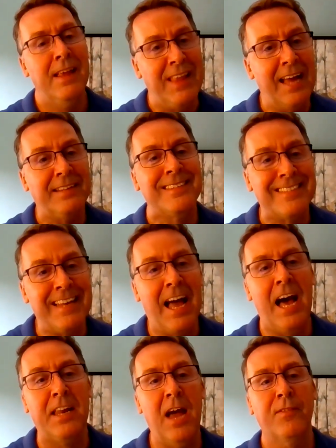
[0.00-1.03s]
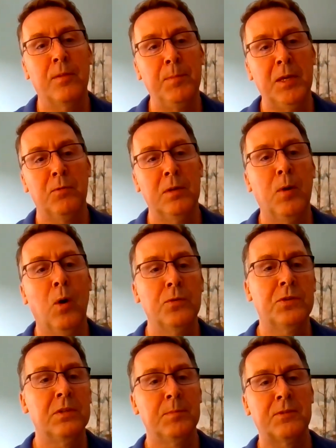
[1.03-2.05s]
that does not have to be reposted.